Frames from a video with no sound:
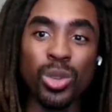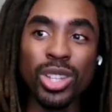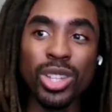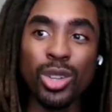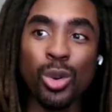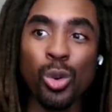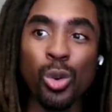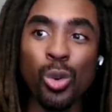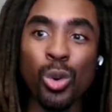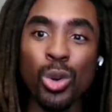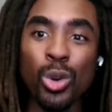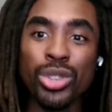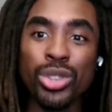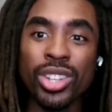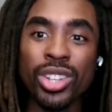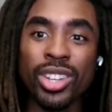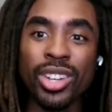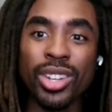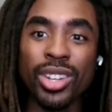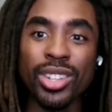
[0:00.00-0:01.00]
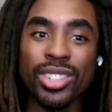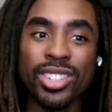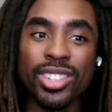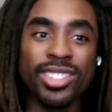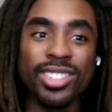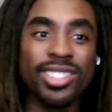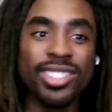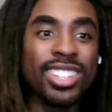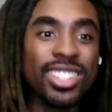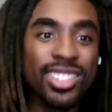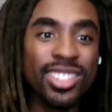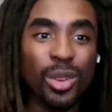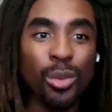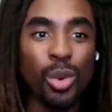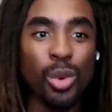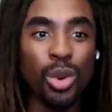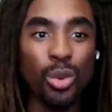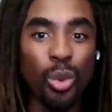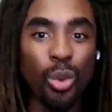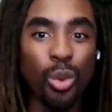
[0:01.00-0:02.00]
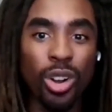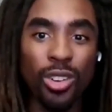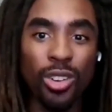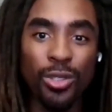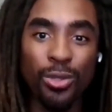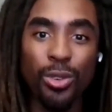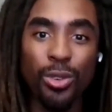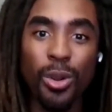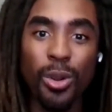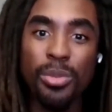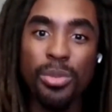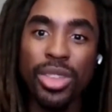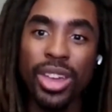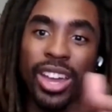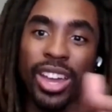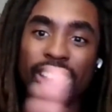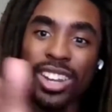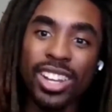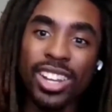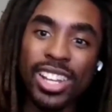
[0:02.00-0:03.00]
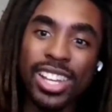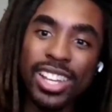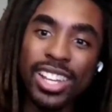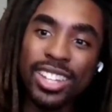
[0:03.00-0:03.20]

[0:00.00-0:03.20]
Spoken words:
really cool to see someone work from that